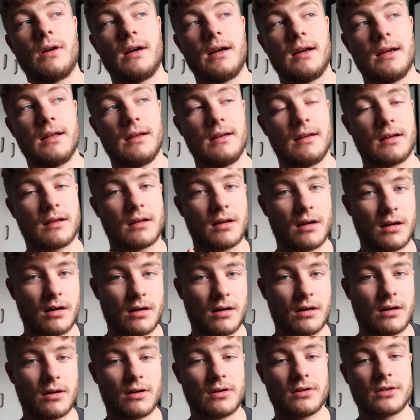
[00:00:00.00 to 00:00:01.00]
and the
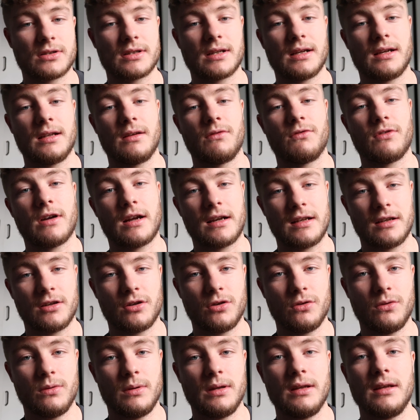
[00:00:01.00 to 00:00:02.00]
Cars and
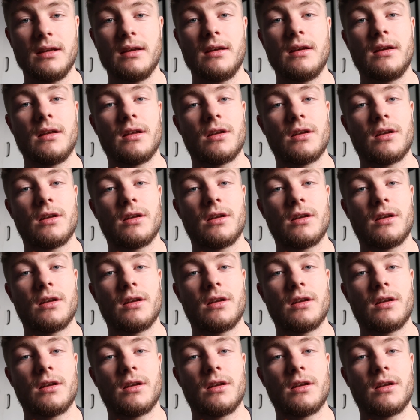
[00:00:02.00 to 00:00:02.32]
Ratatouille.